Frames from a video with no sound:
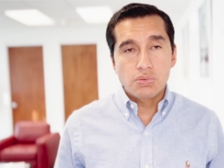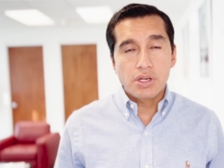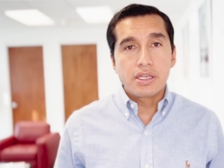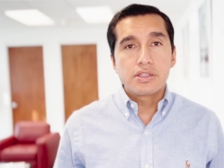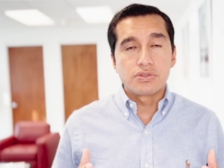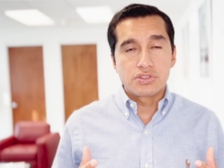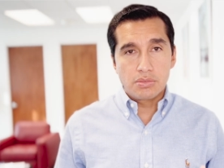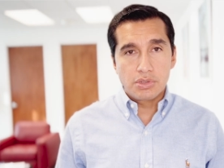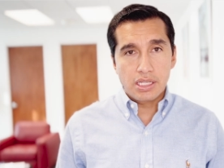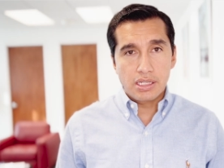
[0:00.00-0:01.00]
way to
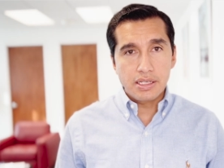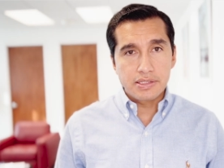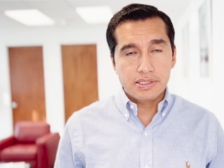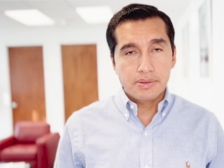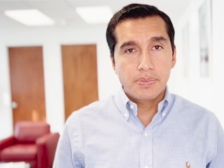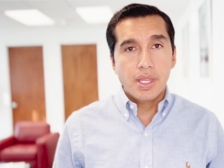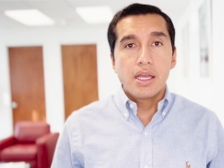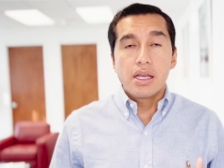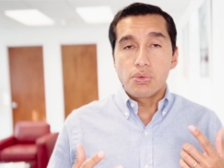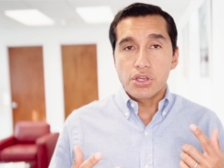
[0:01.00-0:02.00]
terminate a lease.
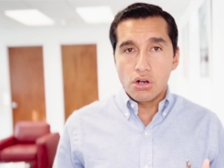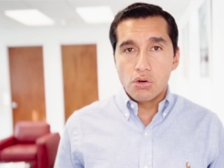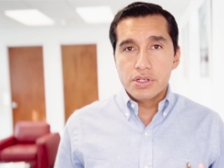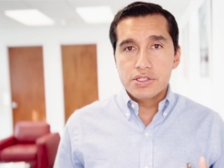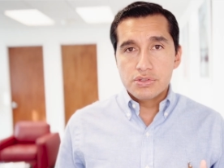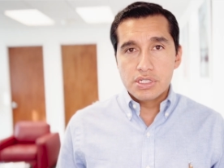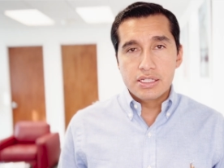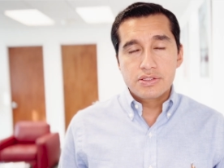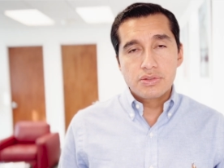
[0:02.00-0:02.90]
We always suggest to